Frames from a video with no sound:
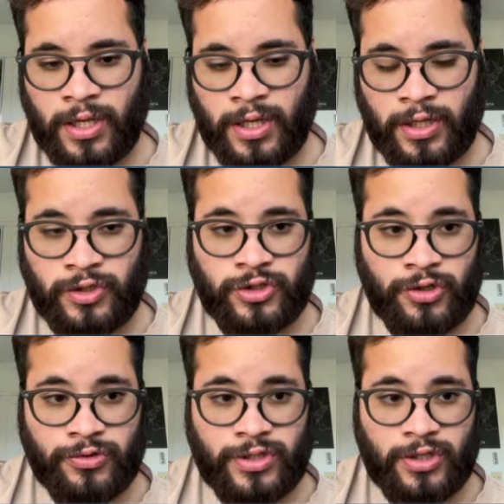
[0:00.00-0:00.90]
it
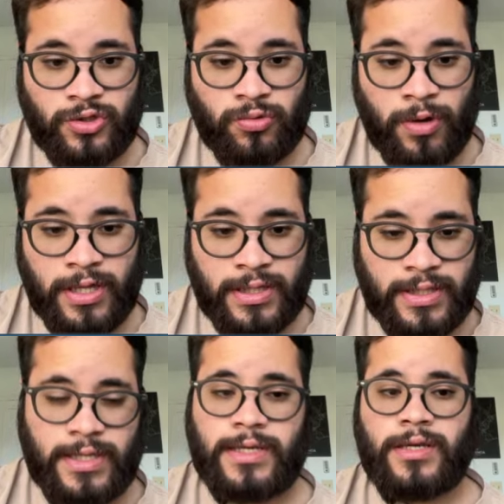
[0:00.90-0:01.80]
shows that
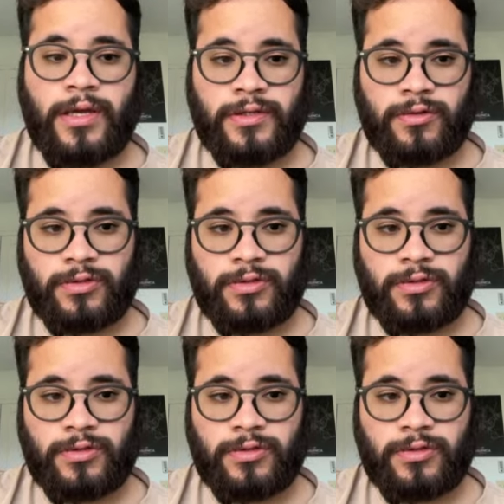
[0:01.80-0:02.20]
20 movies